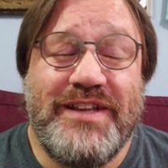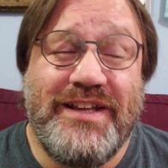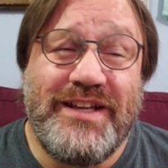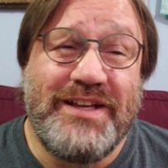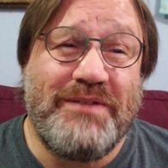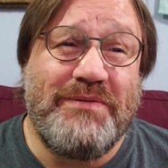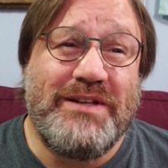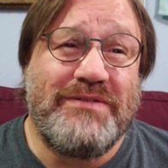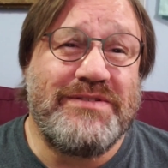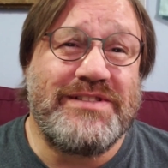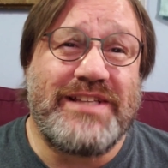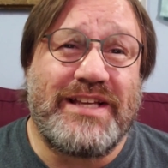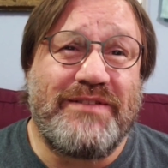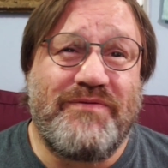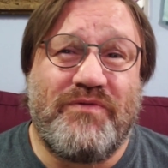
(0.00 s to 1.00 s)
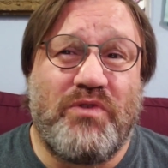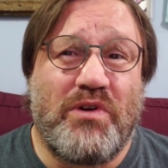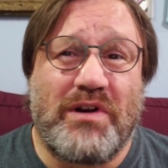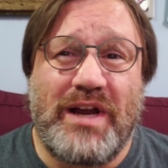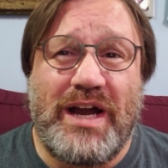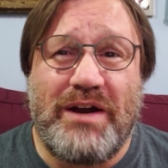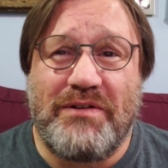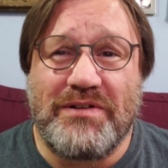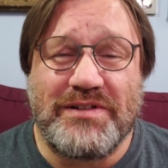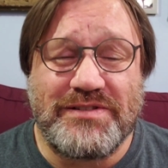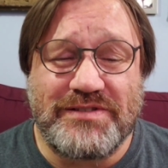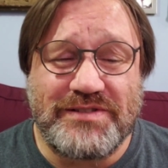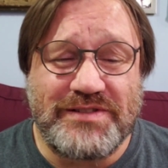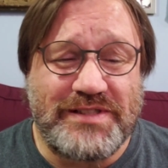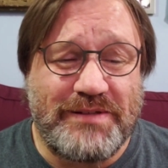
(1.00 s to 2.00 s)
I mean, it was like 4
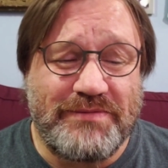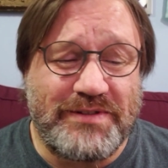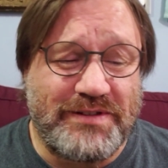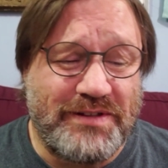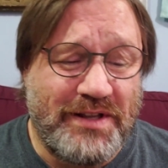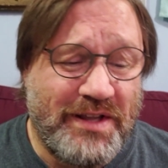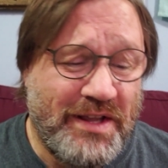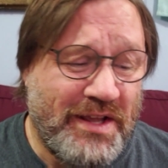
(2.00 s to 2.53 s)
hours or something.